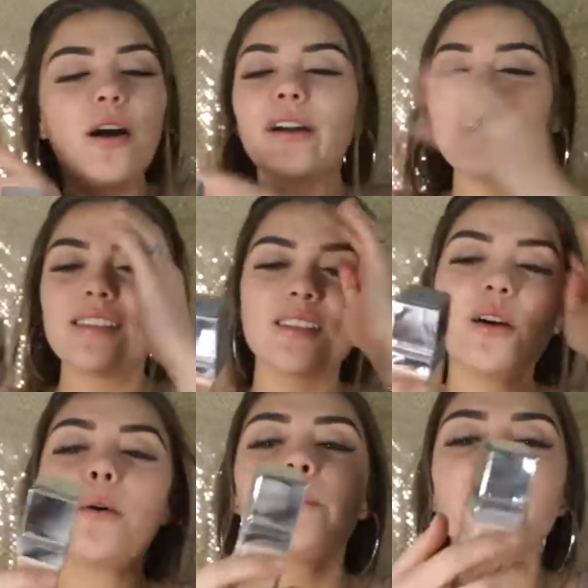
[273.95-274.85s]
Okay,
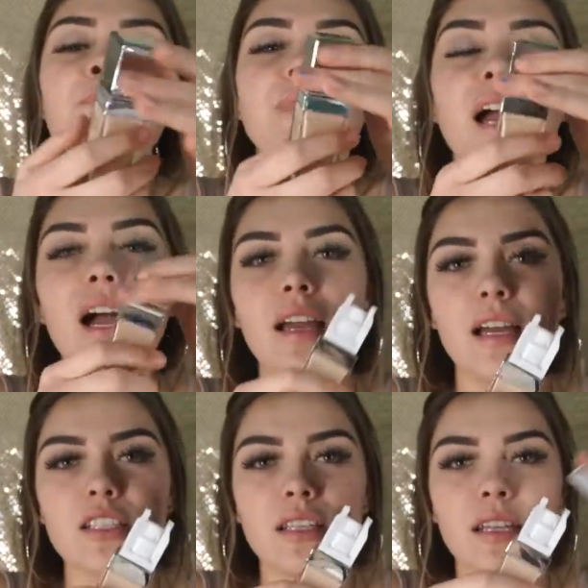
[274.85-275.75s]
so I
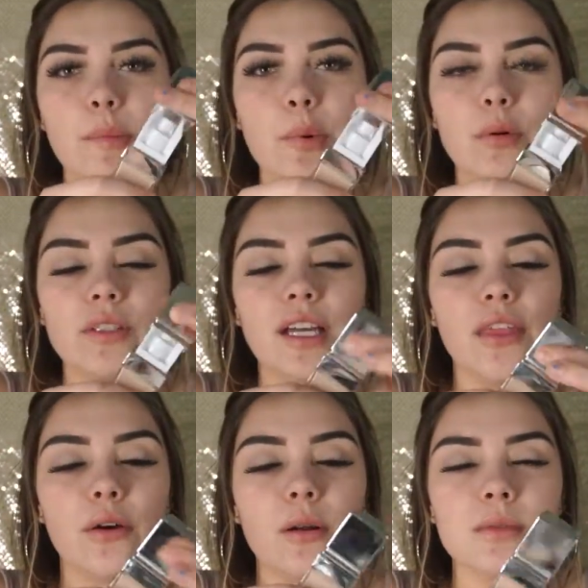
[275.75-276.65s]
accidentally pulled it. I
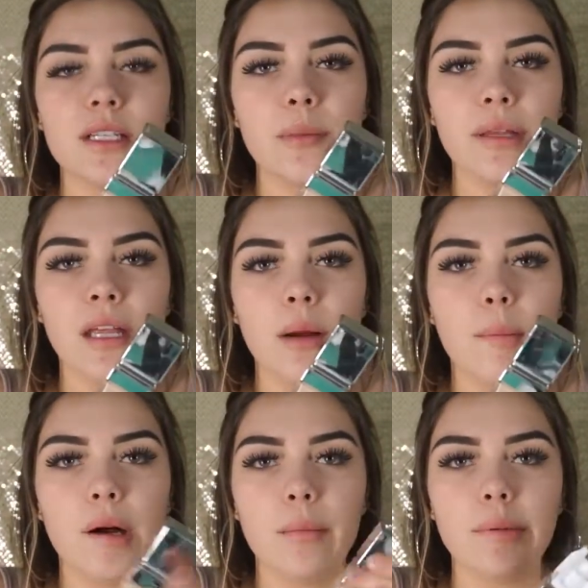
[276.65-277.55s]
thought it was going to be like a
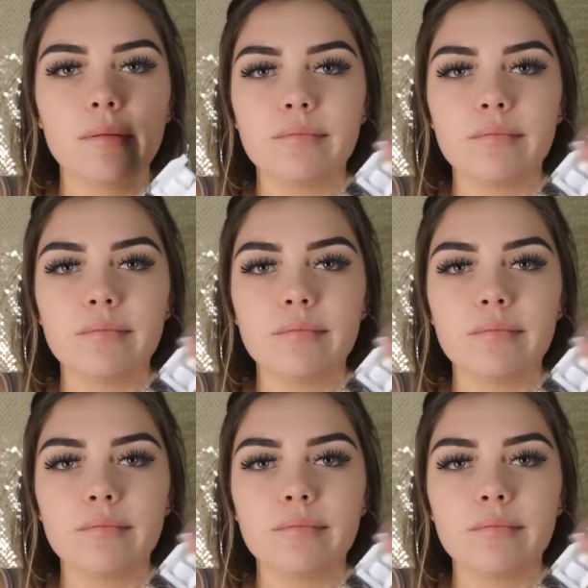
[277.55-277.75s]
pump.